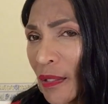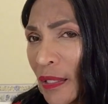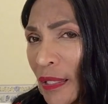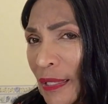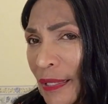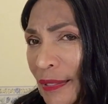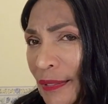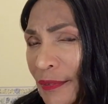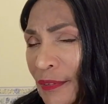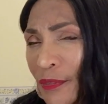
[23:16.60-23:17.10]

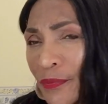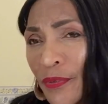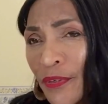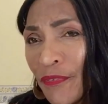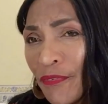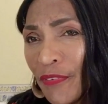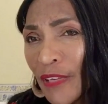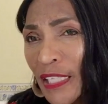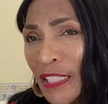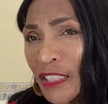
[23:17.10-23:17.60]
uh, the
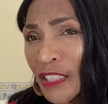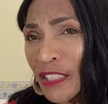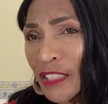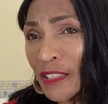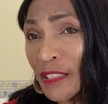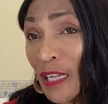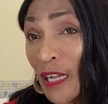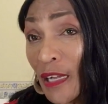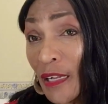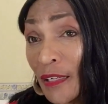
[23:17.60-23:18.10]

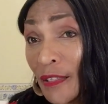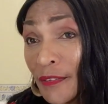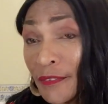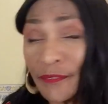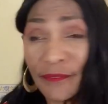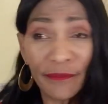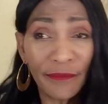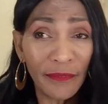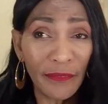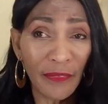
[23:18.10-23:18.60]
reflection
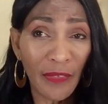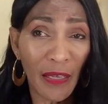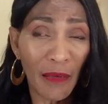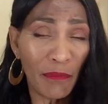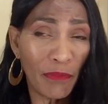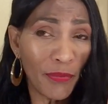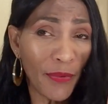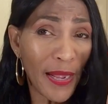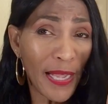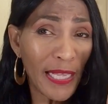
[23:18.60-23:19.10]
of
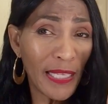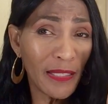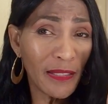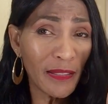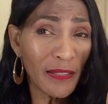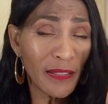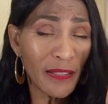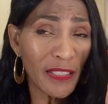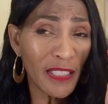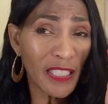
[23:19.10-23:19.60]
a bright
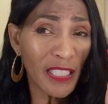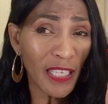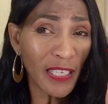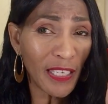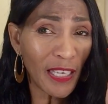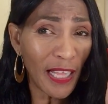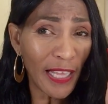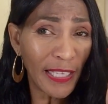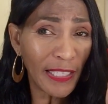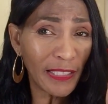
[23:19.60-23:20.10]

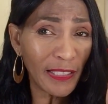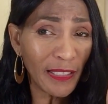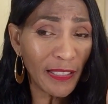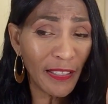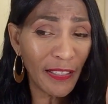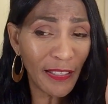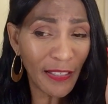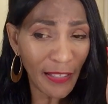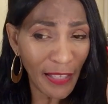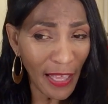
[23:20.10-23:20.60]
sunlight.
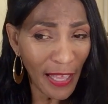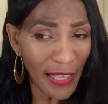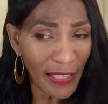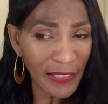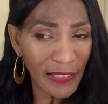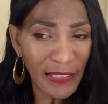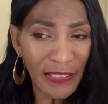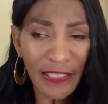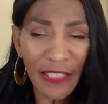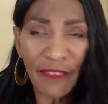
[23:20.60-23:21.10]

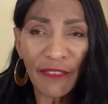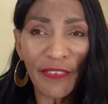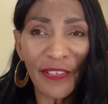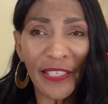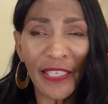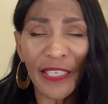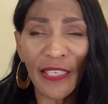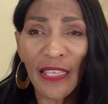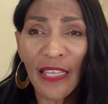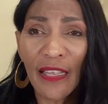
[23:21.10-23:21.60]
Yes,
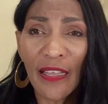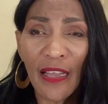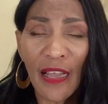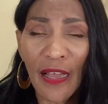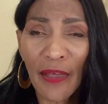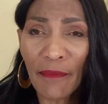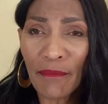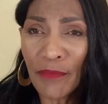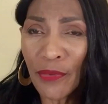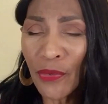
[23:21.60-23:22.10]
definitely.
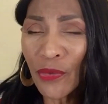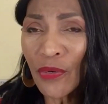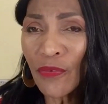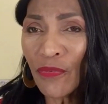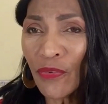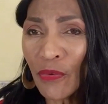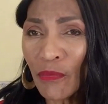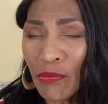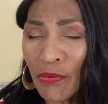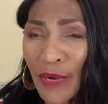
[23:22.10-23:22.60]
A
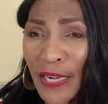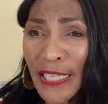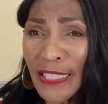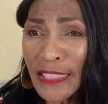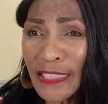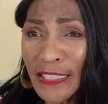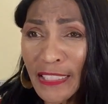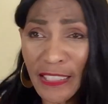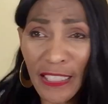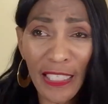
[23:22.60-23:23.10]
beautiful
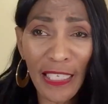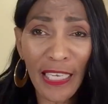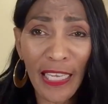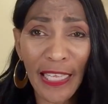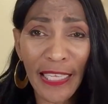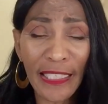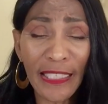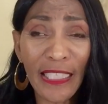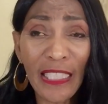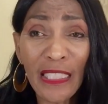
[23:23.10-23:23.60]
bright
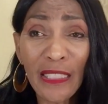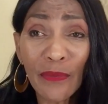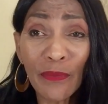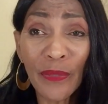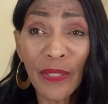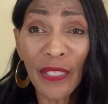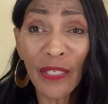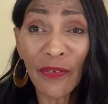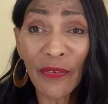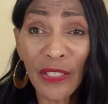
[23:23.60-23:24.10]
sunlight. That's
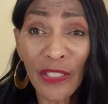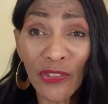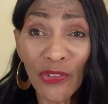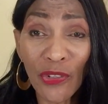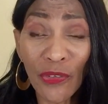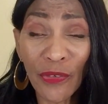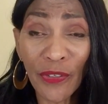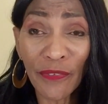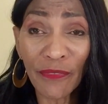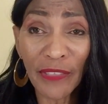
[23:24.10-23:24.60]
what it
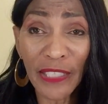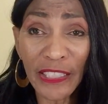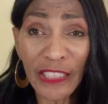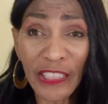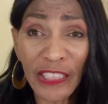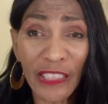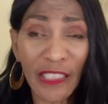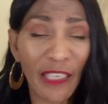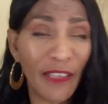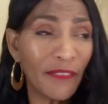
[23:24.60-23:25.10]
grants you a
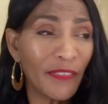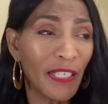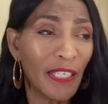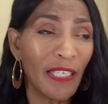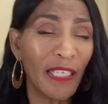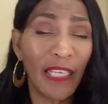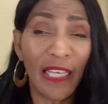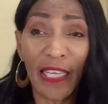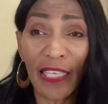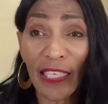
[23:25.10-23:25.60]
reflection of.
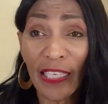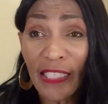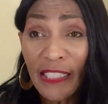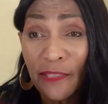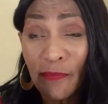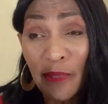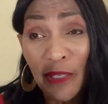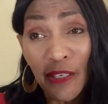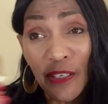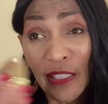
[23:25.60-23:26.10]
I
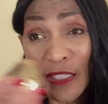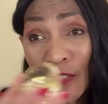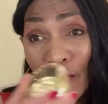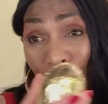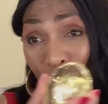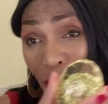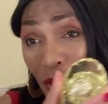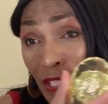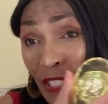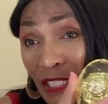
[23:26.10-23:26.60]
guess because
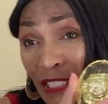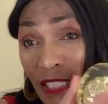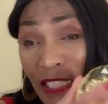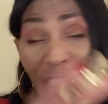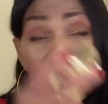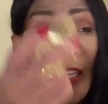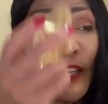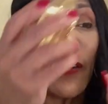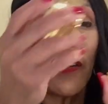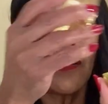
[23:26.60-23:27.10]
of all this
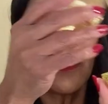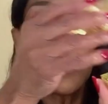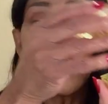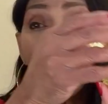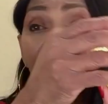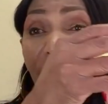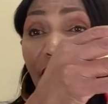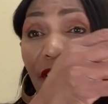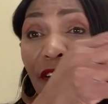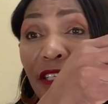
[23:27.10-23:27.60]
here
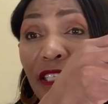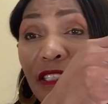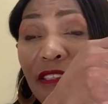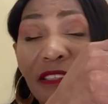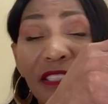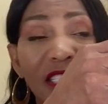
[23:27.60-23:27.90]
glitter